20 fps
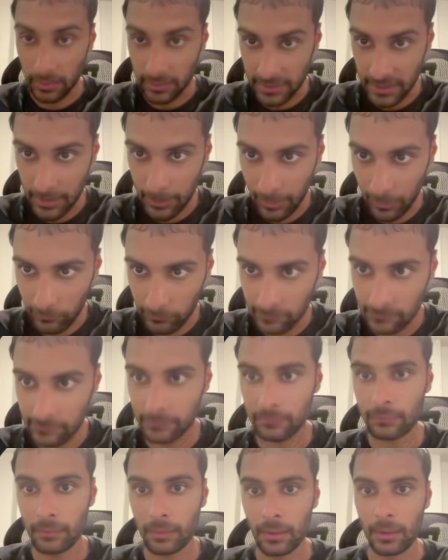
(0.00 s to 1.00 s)
dbounce.
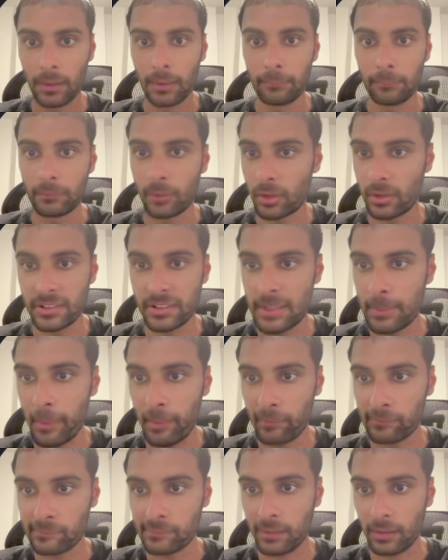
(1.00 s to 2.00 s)
Go to
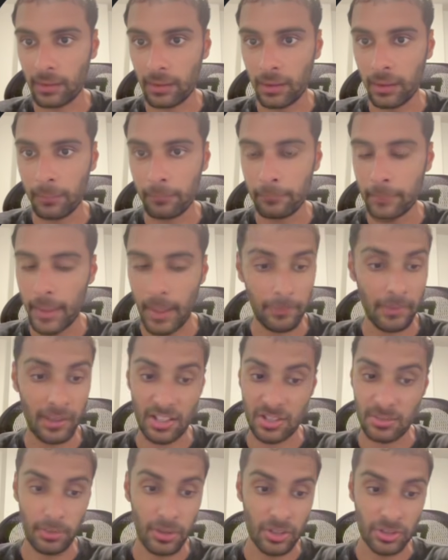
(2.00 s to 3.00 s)
dbounce.com. I'm not
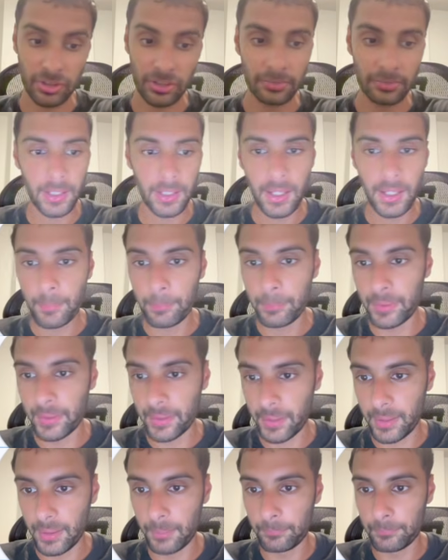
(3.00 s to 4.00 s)
sponsored, but
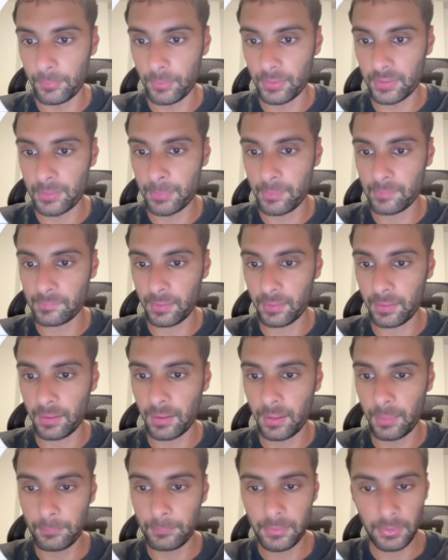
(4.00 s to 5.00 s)
go to
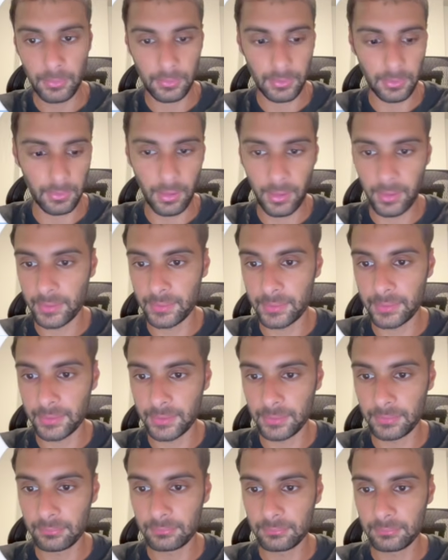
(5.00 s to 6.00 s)
dbounce.com. You're going to log in
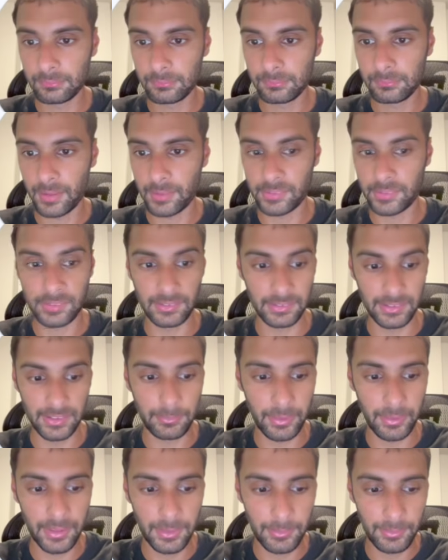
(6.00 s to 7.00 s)
here. I just leaked
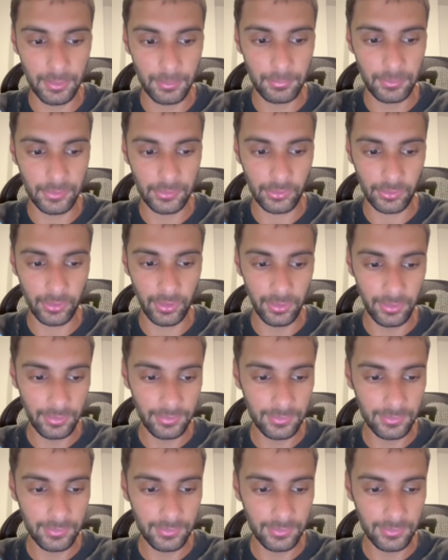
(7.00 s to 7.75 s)
my email, but it's okay.